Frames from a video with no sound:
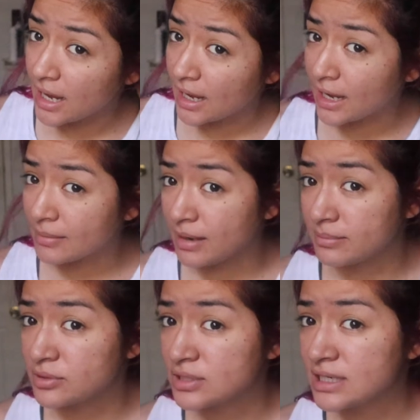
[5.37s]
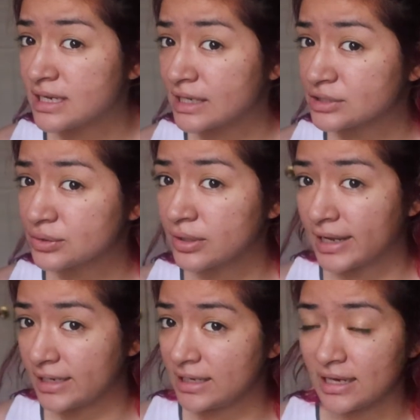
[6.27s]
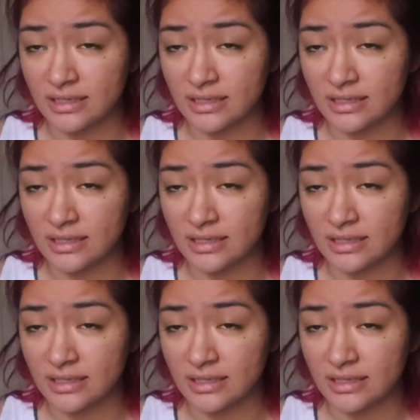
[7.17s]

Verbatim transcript: Uh, I'm using natural lighting.